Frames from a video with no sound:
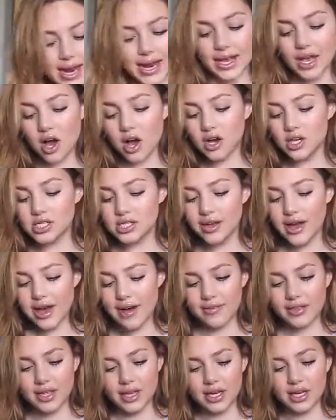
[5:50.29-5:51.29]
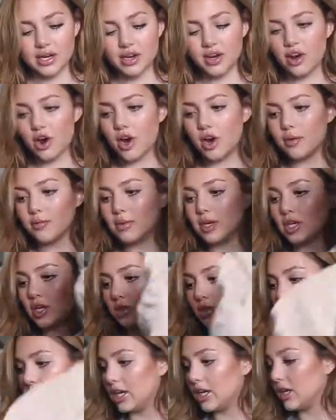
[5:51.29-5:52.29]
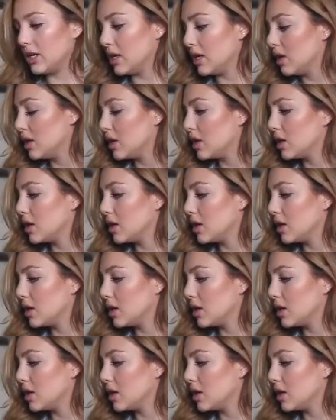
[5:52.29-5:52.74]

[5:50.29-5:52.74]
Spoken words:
And they also have that in an army green